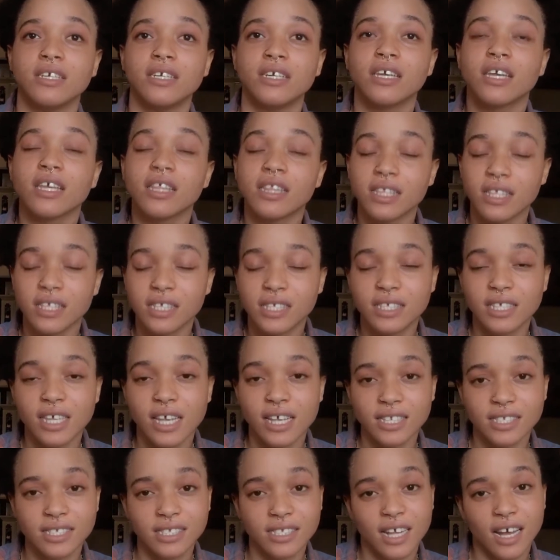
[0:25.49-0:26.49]
in the
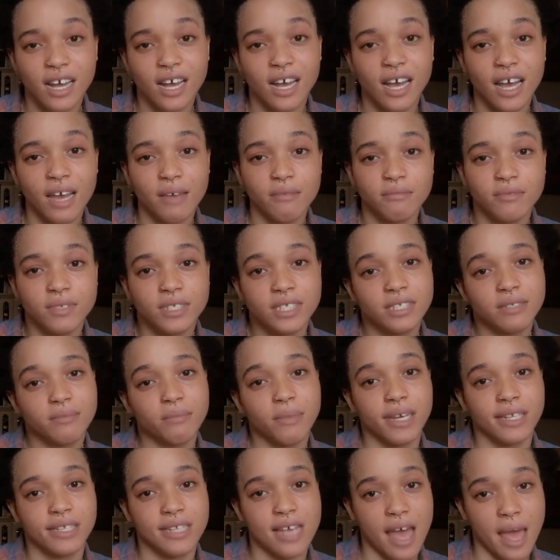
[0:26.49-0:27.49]
sense that I missed
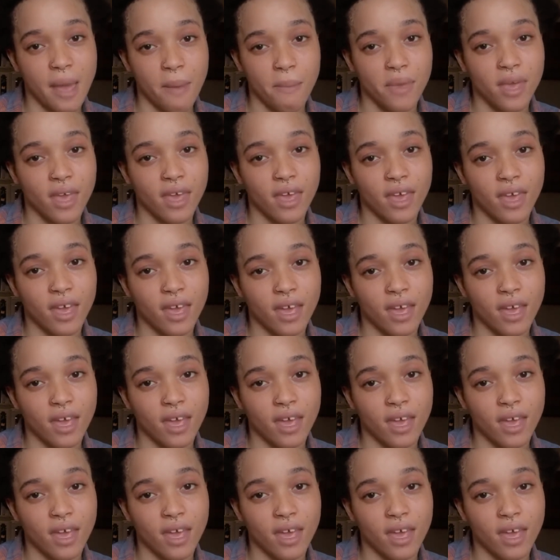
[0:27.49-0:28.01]
my timing.